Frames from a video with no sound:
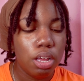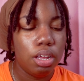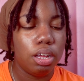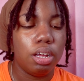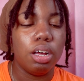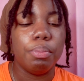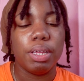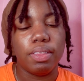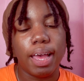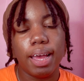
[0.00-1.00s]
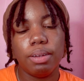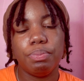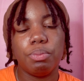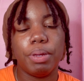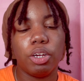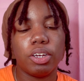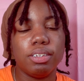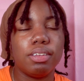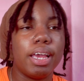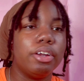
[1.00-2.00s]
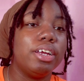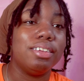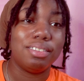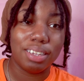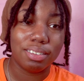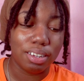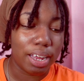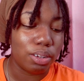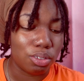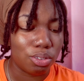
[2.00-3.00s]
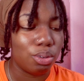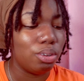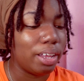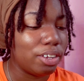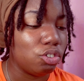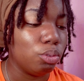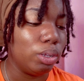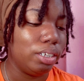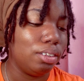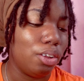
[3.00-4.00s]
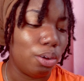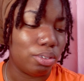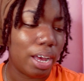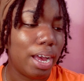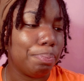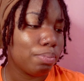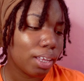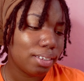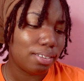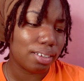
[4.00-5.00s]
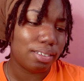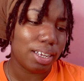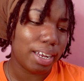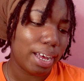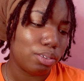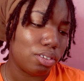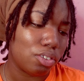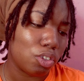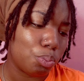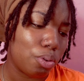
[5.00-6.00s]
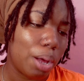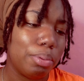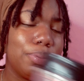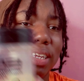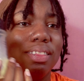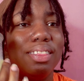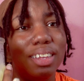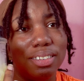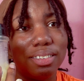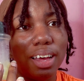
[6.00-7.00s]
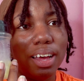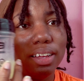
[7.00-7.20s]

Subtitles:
And that bigger container is 16 ounces, so it'll last you a really long time. 16 ounces is probably this size.